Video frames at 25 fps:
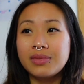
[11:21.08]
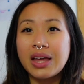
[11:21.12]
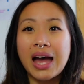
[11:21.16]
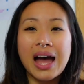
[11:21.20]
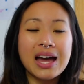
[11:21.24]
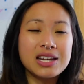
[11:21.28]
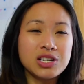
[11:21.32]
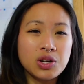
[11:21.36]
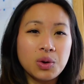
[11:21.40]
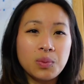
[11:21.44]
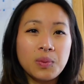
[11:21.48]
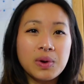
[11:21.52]

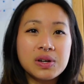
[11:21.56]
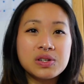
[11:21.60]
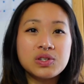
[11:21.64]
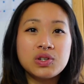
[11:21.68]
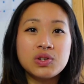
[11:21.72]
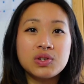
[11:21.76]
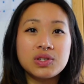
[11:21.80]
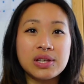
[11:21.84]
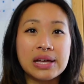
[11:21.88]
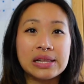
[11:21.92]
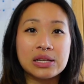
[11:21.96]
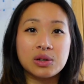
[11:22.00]
I don't want
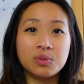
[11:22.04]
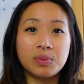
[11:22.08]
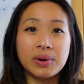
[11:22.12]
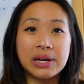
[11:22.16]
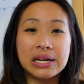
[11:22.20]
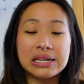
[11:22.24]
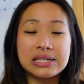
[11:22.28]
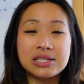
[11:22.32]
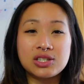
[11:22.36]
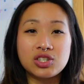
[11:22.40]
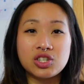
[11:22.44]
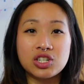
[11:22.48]
to
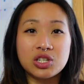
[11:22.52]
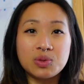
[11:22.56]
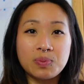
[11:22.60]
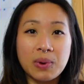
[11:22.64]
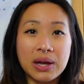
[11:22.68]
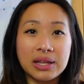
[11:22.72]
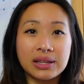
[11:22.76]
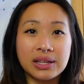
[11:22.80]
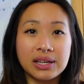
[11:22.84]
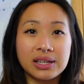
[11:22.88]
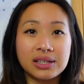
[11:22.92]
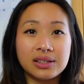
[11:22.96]
celebrate just
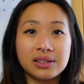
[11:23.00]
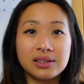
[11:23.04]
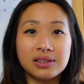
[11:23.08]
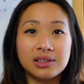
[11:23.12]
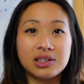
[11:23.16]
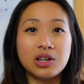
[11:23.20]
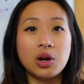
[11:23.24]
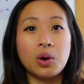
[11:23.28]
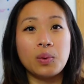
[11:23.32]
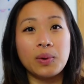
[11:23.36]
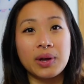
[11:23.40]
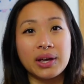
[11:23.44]
by like
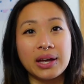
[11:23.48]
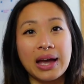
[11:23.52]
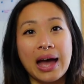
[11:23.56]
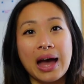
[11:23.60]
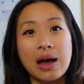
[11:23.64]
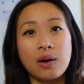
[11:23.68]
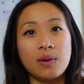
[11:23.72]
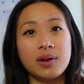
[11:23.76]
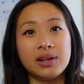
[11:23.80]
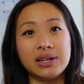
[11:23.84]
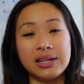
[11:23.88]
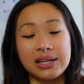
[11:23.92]
going
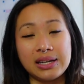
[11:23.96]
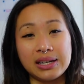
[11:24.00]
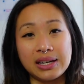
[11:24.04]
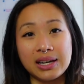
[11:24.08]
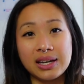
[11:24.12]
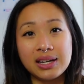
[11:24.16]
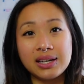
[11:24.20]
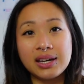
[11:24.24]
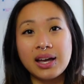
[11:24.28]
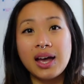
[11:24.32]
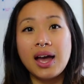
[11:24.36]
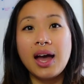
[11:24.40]
out and
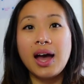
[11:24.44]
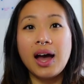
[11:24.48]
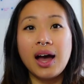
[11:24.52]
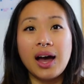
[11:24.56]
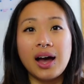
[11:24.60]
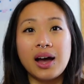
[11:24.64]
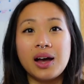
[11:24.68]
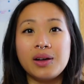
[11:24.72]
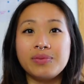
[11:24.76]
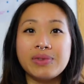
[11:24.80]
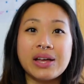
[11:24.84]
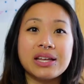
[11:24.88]
eating.
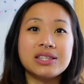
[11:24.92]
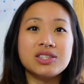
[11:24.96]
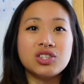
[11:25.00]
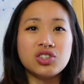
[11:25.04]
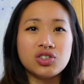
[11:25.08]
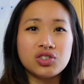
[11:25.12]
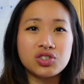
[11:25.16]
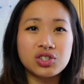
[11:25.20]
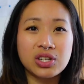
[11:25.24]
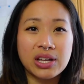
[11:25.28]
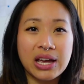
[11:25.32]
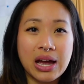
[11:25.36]
That's
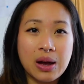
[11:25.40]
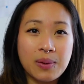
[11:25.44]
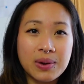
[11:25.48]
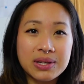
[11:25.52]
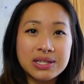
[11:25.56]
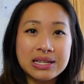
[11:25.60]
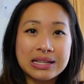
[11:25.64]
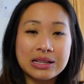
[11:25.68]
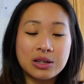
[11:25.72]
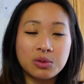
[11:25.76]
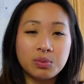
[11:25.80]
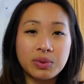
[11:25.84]
usually how I
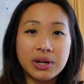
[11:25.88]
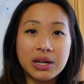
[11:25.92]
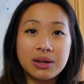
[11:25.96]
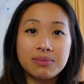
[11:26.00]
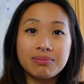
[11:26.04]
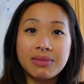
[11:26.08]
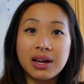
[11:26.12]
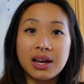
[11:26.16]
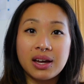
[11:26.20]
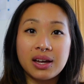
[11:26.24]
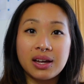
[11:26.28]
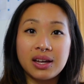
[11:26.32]
celebrate
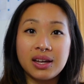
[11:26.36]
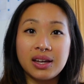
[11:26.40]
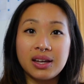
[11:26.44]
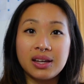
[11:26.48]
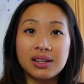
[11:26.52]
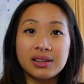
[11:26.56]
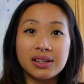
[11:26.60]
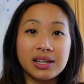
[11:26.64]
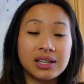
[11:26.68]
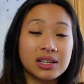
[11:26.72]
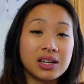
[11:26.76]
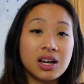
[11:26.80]
my
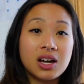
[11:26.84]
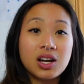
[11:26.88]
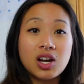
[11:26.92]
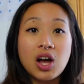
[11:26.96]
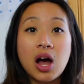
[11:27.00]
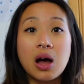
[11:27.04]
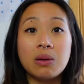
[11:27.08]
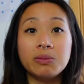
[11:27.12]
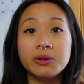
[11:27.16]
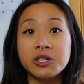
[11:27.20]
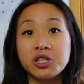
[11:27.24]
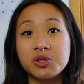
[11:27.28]
like
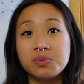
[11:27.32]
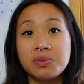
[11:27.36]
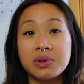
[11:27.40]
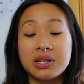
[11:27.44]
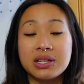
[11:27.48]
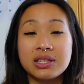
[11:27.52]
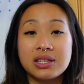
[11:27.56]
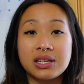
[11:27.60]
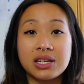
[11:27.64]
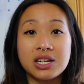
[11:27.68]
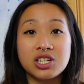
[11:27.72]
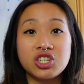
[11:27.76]

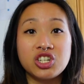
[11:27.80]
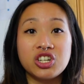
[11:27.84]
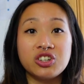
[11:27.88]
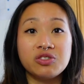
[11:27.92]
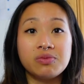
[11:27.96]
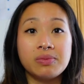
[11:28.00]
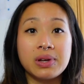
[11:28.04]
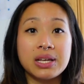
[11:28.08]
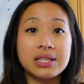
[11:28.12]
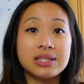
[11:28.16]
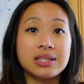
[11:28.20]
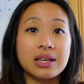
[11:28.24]
accomplishments and
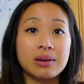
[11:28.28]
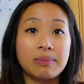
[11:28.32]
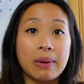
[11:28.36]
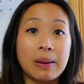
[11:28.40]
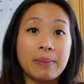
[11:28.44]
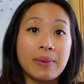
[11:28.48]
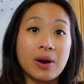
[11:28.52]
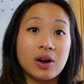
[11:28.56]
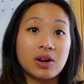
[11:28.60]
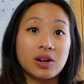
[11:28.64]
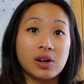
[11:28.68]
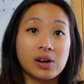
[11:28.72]
achievements. Like my
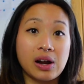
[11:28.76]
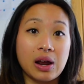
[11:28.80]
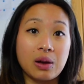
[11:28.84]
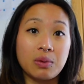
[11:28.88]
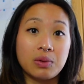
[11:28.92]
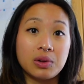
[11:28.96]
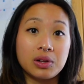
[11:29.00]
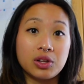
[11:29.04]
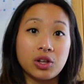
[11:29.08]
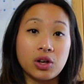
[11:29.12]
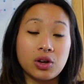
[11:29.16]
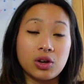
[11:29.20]
partner and I
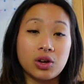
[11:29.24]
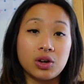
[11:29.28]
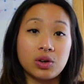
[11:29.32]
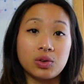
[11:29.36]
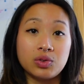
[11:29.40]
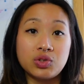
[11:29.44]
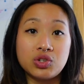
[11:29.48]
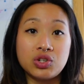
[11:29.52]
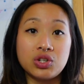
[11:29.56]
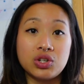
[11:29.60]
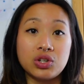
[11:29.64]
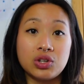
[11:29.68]
will go
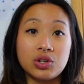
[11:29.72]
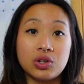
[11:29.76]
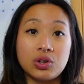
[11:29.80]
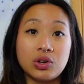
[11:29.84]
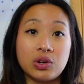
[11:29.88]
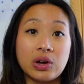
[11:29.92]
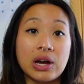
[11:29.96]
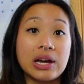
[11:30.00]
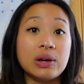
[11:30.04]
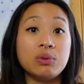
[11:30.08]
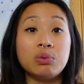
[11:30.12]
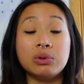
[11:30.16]

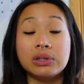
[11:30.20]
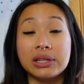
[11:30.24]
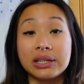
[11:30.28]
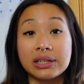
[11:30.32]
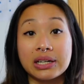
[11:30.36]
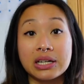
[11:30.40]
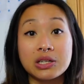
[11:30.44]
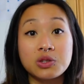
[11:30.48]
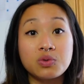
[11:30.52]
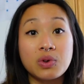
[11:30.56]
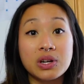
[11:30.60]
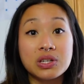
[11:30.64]
to a really
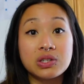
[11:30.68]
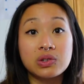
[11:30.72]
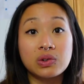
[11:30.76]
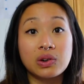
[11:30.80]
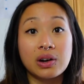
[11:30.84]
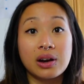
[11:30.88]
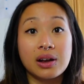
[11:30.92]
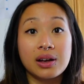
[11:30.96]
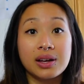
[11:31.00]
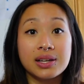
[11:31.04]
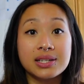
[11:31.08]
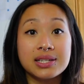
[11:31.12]
nice
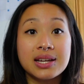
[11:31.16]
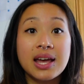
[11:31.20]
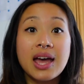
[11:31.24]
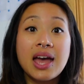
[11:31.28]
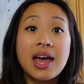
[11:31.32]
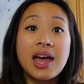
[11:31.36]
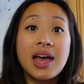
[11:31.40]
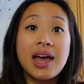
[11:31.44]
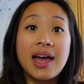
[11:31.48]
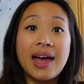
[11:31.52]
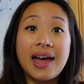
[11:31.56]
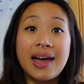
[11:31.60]
restaurant
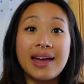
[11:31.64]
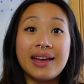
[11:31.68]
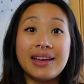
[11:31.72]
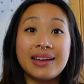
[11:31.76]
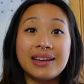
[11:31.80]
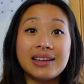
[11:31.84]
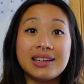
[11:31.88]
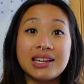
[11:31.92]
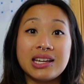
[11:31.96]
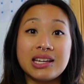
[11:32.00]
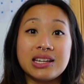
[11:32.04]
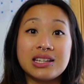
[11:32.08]

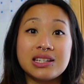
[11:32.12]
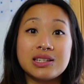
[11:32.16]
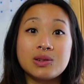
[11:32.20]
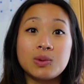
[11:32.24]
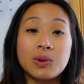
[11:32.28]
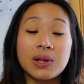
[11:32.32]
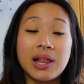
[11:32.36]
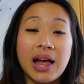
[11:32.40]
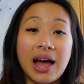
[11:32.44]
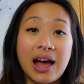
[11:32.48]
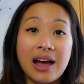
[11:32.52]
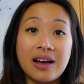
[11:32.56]
and
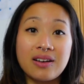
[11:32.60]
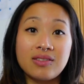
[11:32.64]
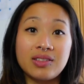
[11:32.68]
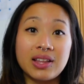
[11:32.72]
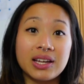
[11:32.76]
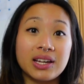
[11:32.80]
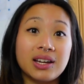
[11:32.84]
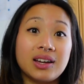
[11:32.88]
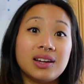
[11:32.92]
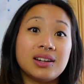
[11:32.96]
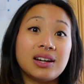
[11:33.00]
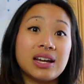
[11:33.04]
we'll have
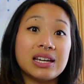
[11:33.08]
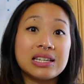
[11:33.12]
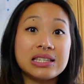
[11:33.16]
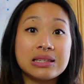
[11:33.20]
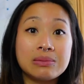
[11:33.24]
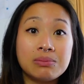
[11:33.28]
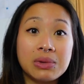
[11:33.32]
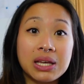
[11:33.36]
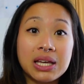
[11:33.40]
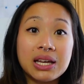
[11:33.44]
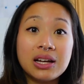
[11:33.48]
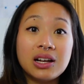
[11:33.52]
like a nice
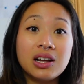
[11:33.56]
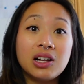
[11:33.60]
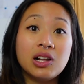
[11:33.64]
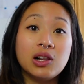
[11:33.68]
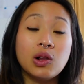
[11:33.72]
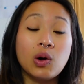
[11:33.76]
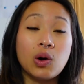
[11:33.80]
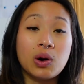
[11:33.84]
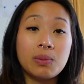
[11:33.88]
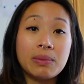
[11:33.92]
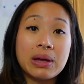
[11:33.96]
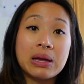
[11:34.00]

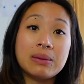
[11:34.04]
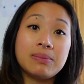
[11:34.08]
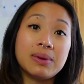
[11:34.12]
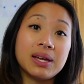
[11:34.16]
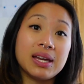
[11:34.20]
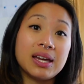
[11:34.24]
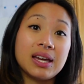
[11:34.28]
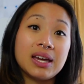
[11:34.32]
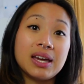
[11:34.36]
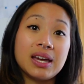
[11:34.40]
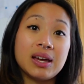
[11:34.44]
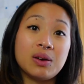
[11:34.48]
meal, or
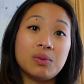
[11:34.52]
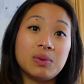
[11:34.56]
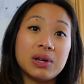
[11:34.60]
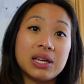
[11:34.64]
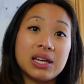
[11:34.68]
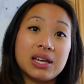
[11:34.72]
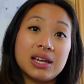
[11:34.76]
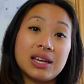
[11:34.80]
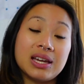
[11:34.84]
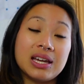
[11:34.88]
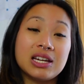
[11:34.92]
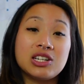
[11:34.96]
maybe
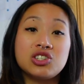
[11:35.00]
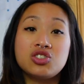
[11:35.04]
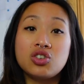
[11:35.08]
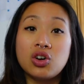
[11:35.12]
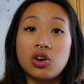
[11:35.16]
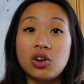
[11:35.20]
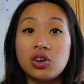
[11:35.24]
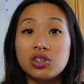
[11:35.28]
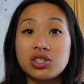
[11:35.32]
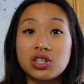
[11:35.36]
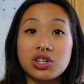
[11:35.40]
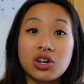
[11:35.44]
we
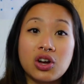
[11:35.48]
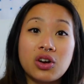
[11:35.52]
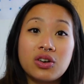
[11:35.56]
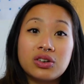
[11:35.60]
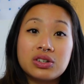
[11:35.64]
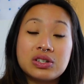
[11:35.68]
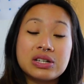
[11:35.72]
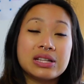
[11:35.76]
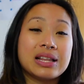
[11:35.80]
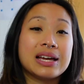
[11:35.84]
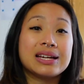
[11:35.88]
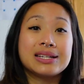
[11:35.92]
indulge and go
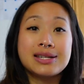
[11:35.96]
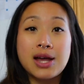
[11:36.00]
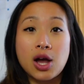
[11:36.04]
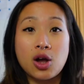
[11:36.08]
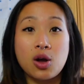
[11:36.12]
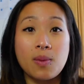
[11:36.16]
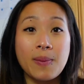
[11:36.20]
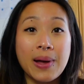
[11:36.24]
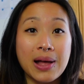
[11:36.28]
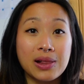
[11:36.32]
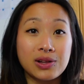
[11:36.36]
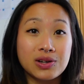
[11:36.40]
to like
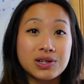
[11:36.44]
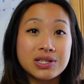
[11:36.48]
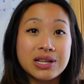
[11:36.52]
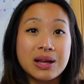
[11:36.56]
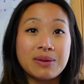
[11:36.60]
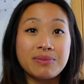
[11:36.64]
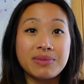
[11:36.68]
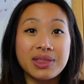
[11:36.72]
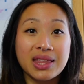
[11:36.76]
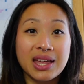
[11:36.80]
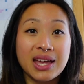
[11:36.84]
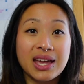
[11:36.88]
Taco Bell or
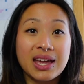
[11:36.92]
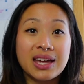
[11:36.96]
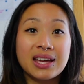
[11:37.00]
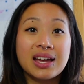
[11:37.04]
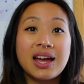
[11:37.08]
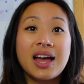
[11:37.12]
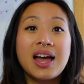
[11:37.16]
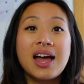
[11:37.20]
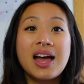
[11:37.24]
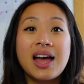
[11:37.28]
something.